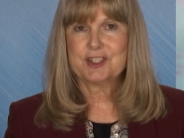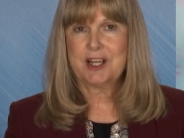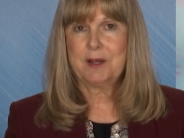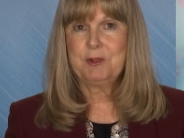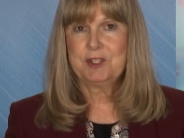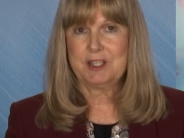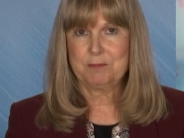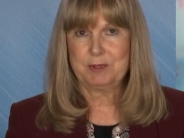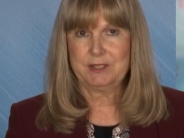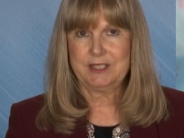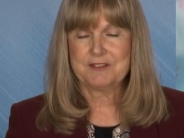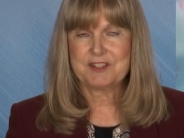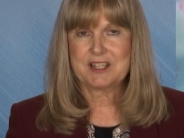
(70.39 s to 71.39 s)
Jomaldeen
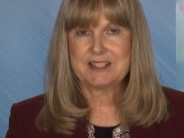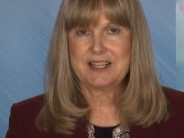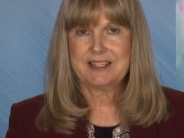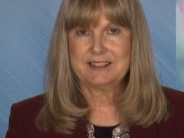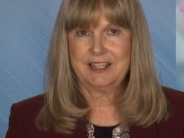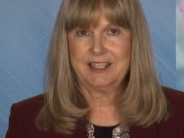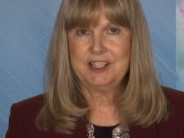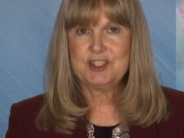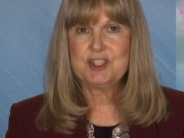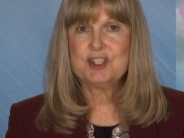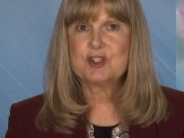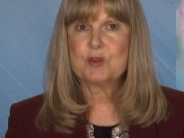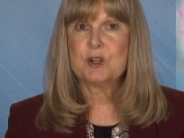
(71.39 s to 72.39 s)
believes that
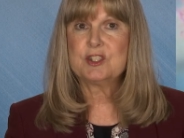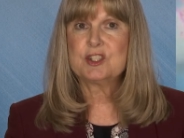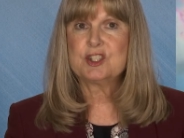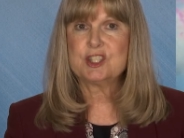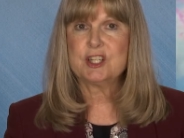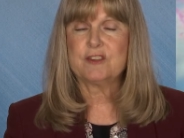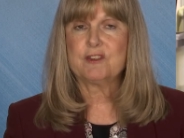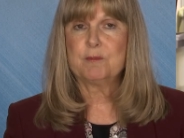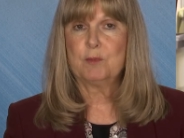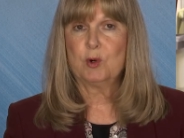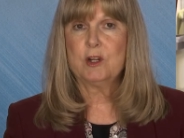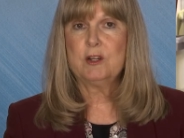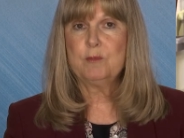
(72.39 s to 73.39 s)
technology is going to shift
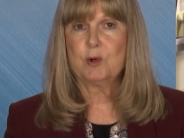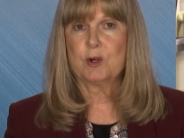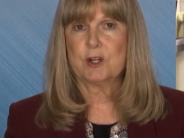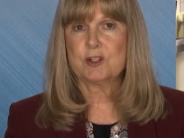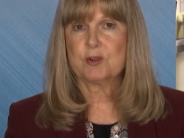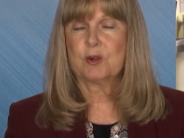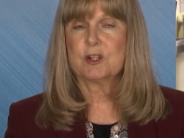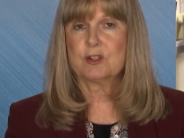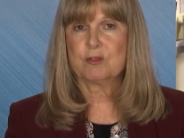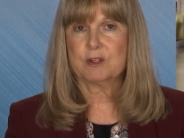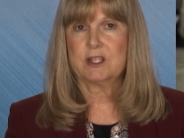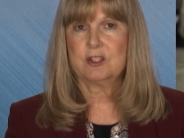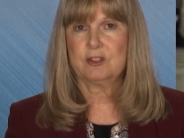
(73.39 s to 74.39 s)
more and more toward
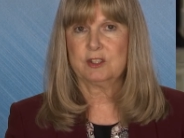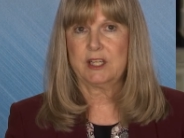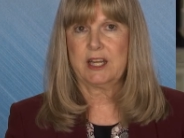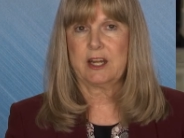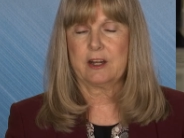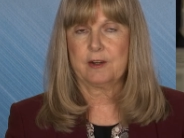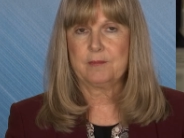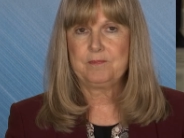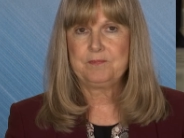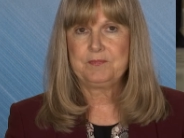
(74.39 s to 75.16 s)
critical care.